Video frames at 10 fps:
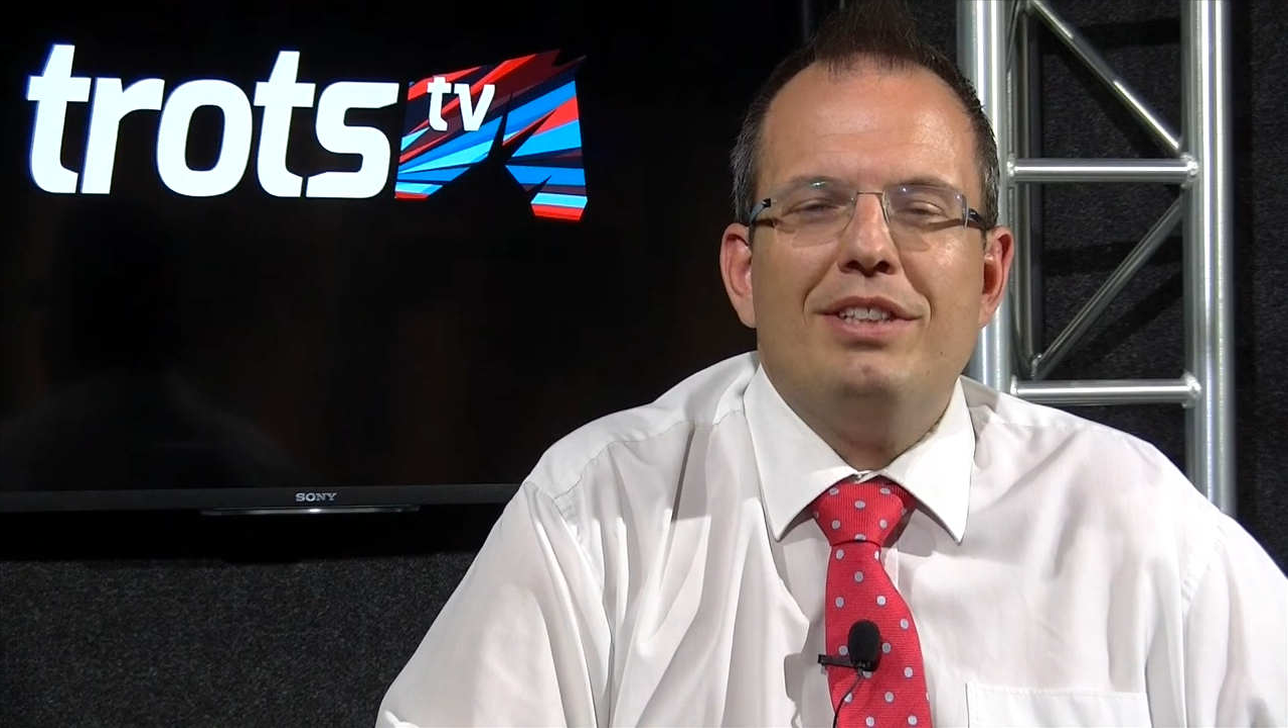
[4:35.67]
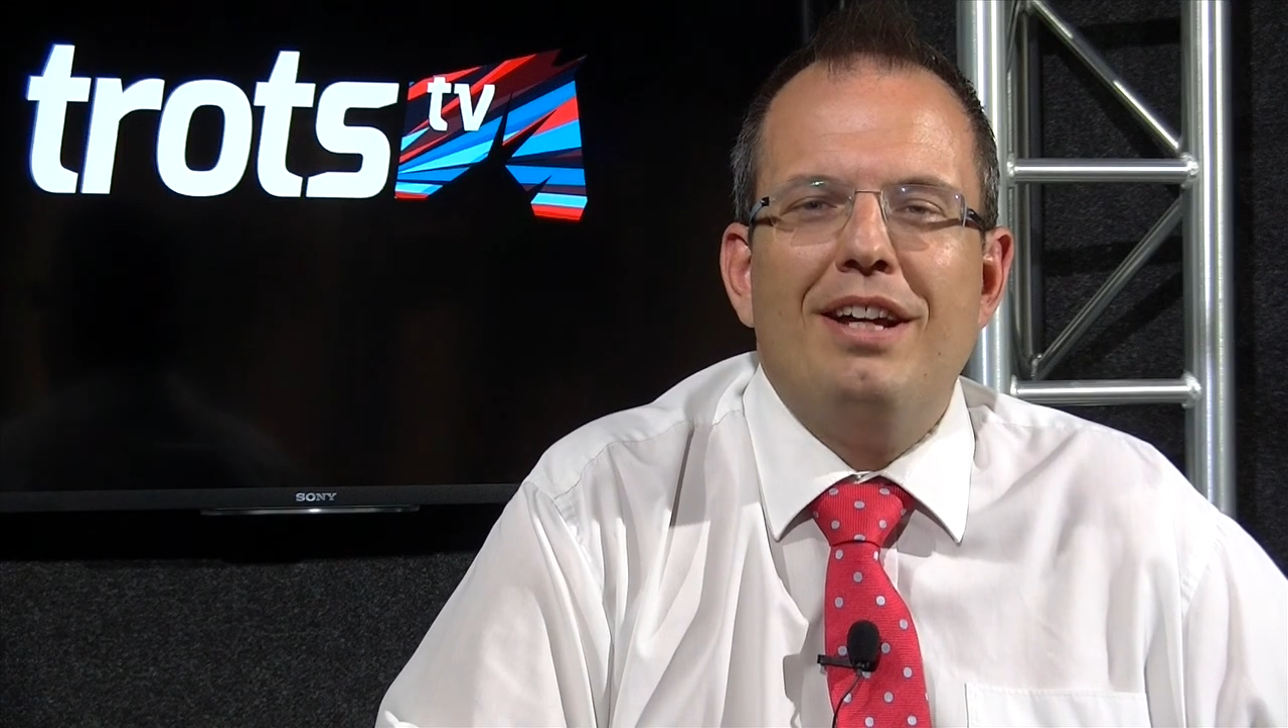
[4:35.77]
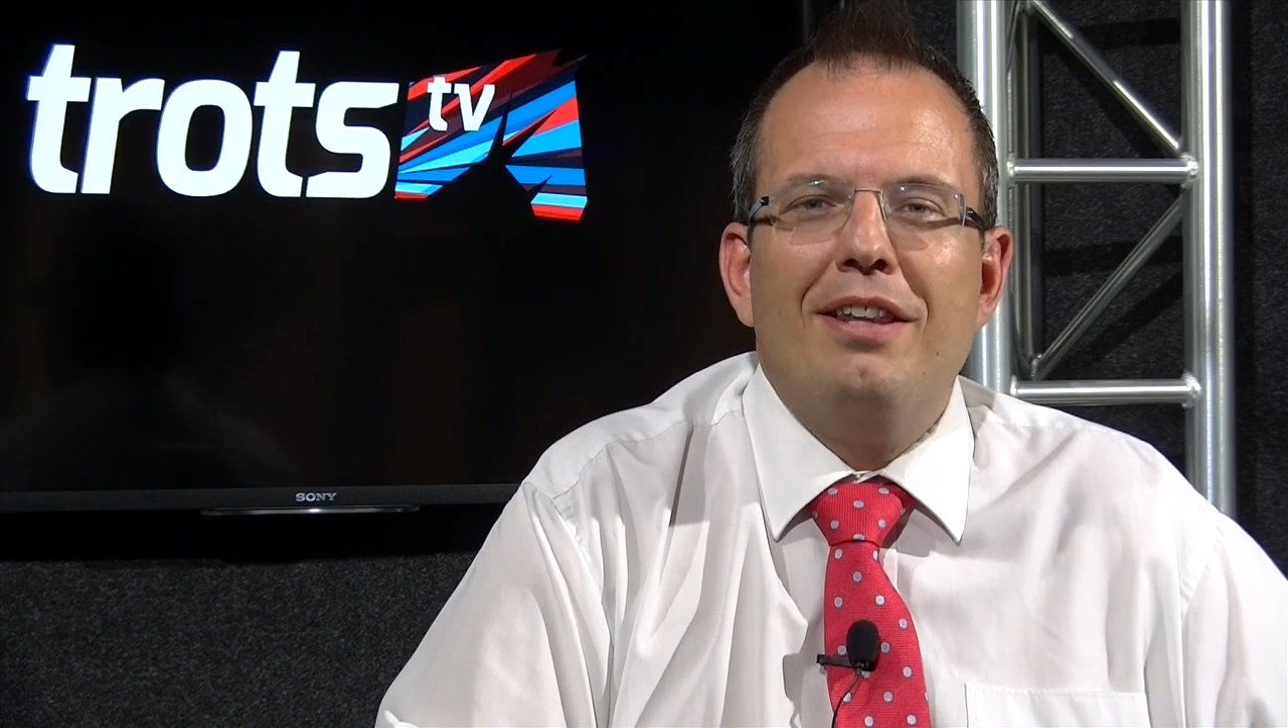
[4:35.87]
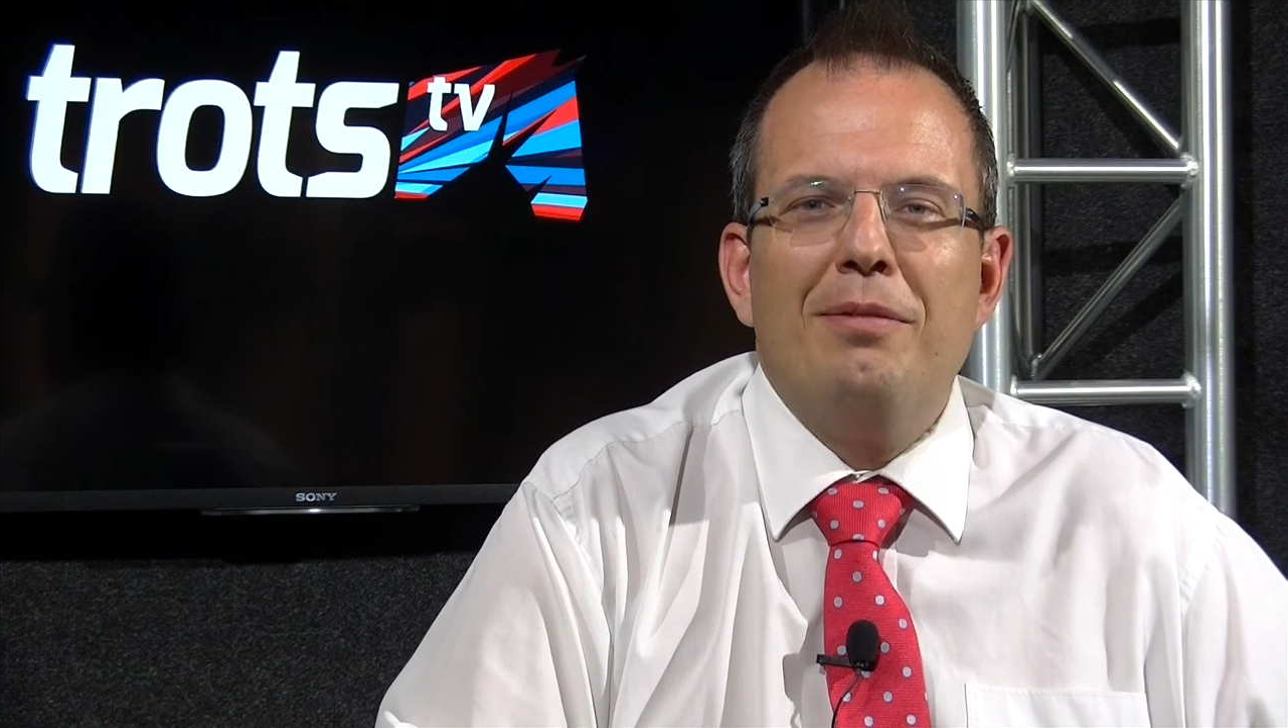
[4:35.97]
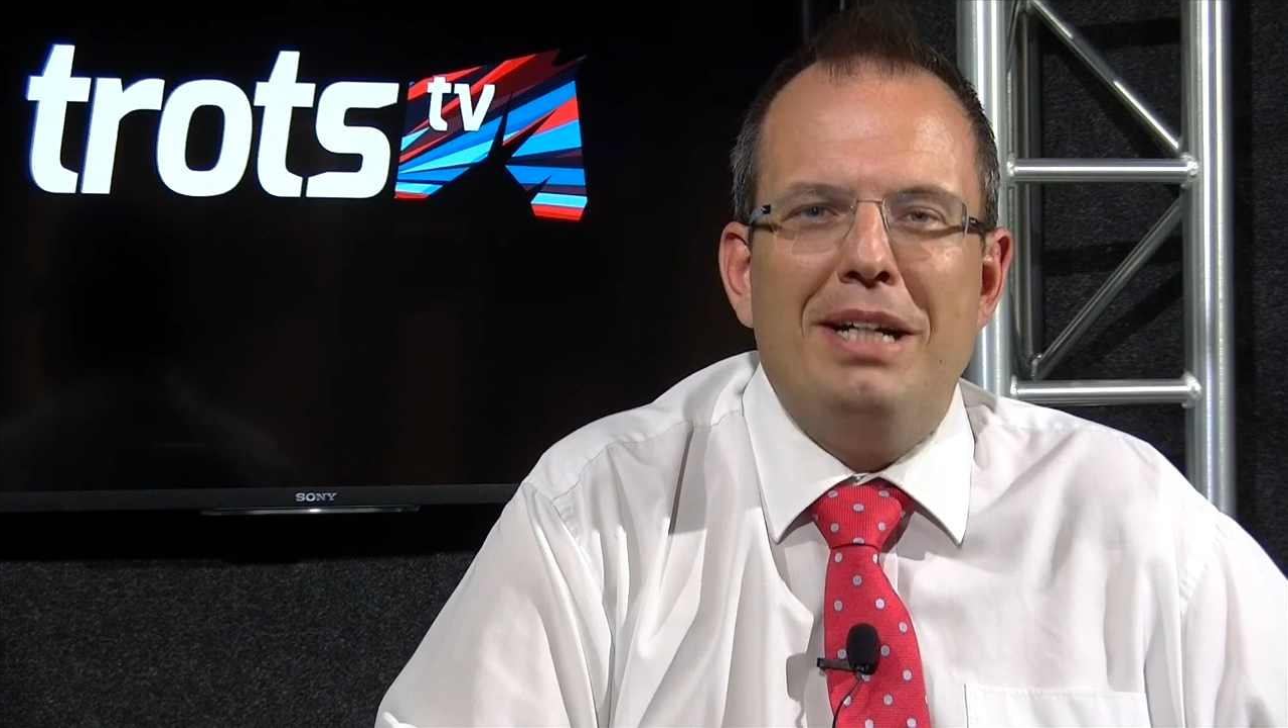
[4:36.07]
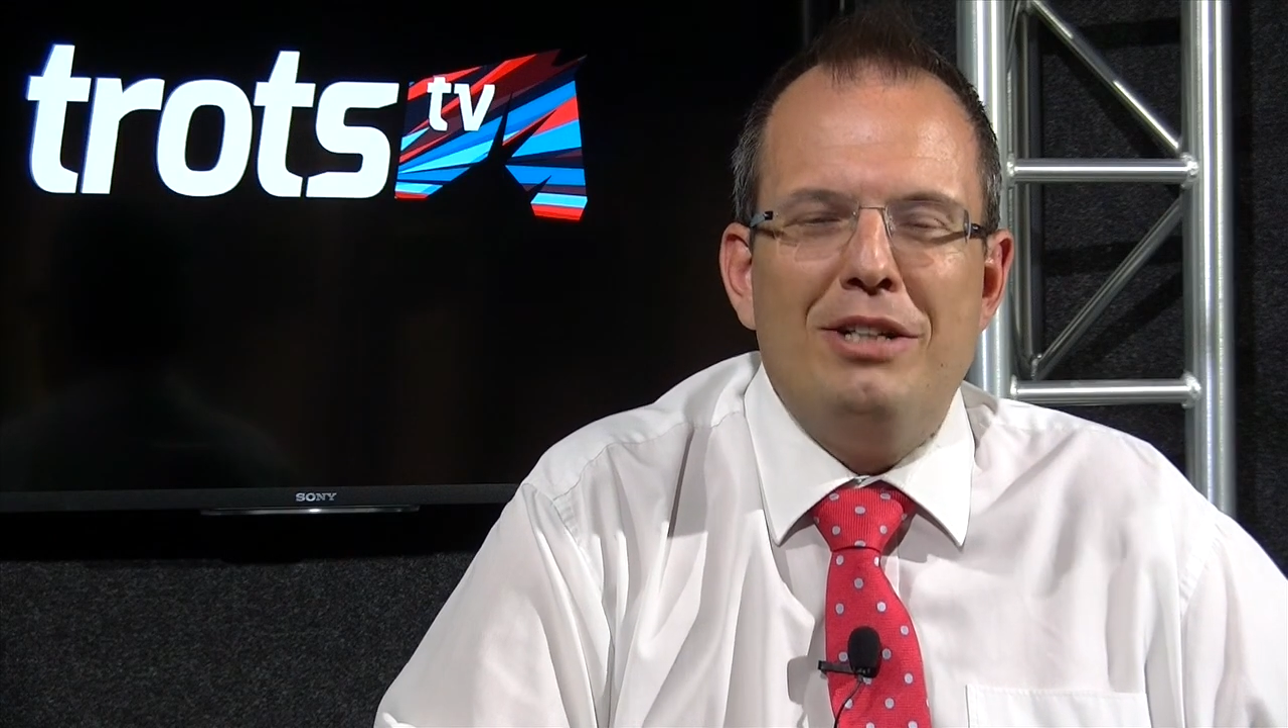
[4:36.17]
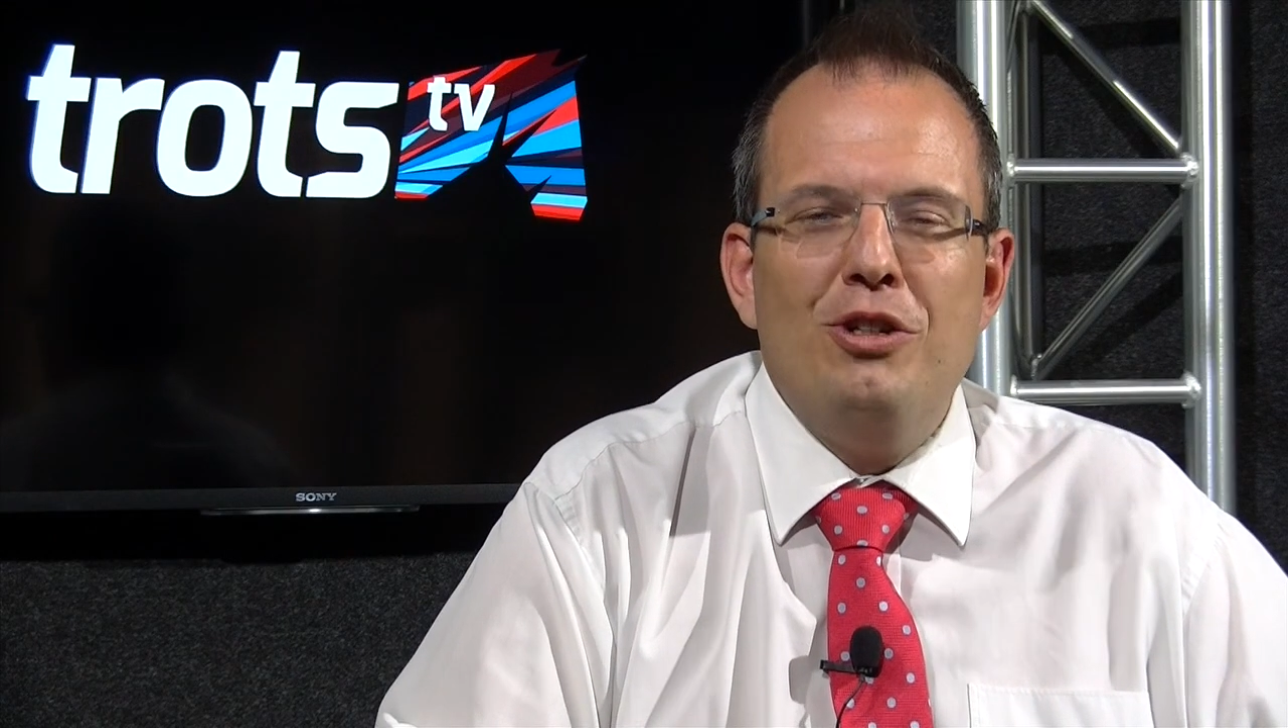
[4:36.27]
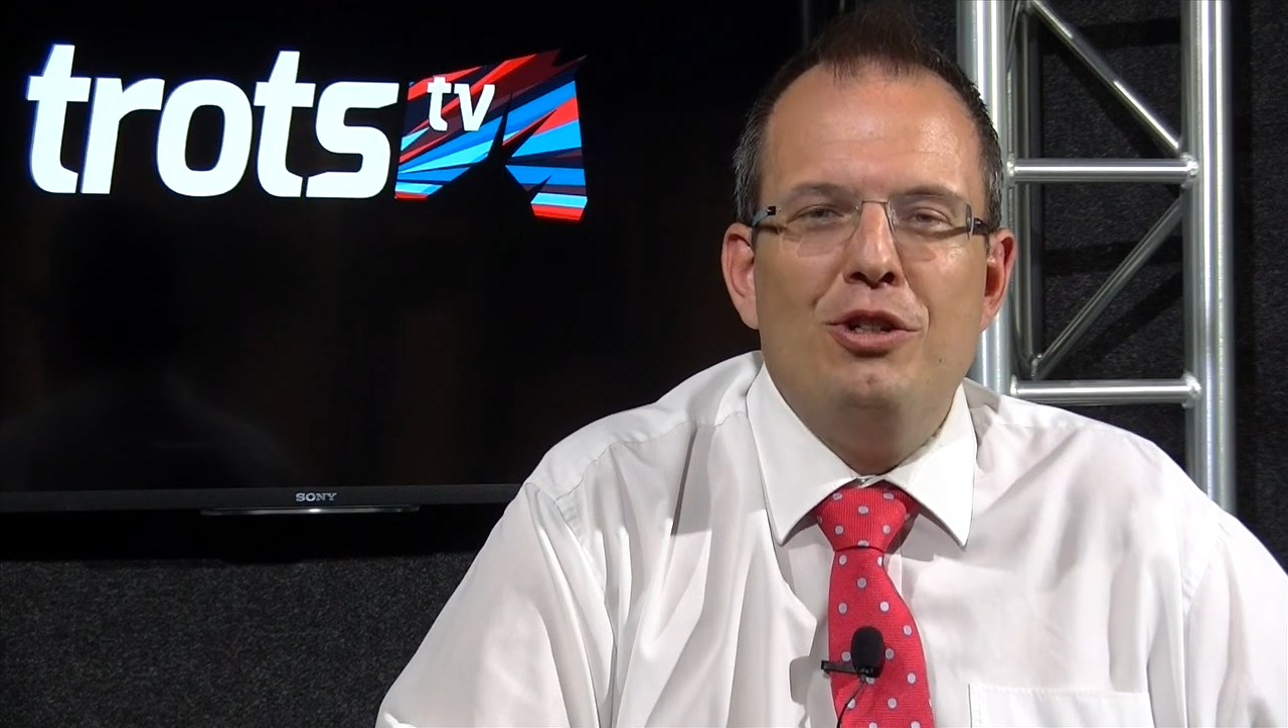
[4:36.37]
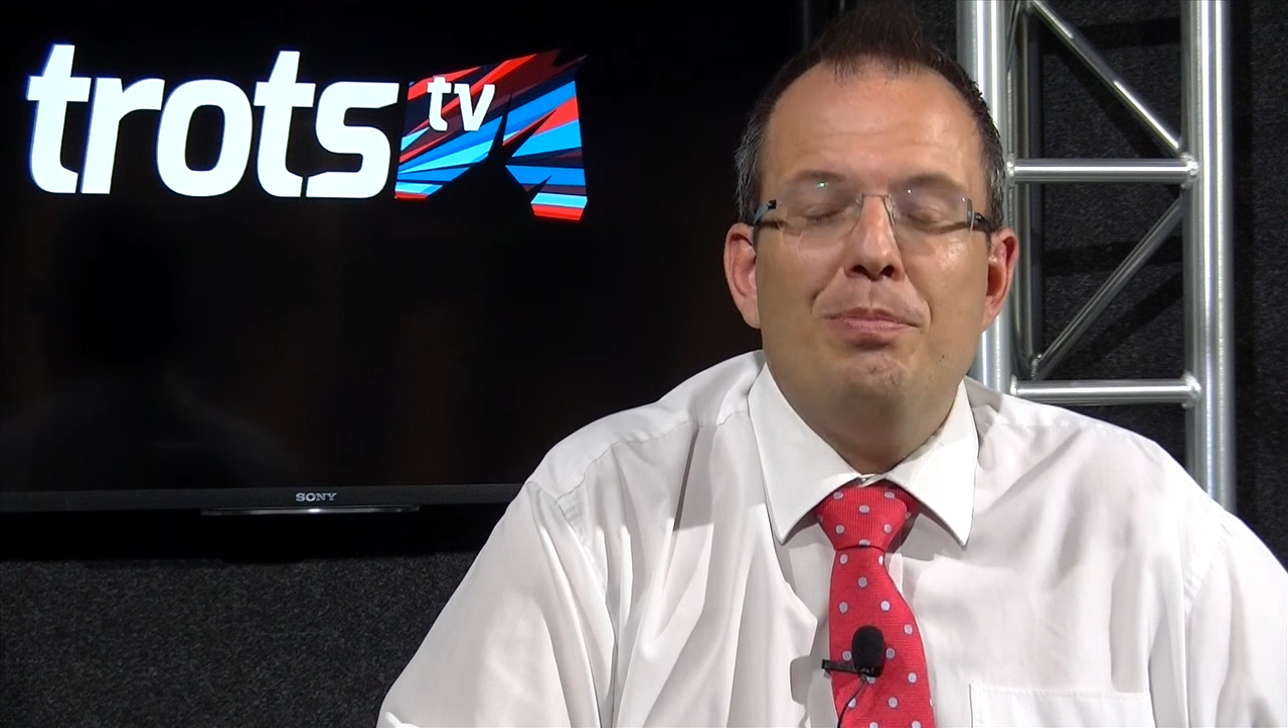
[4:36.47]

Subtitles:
so the big news,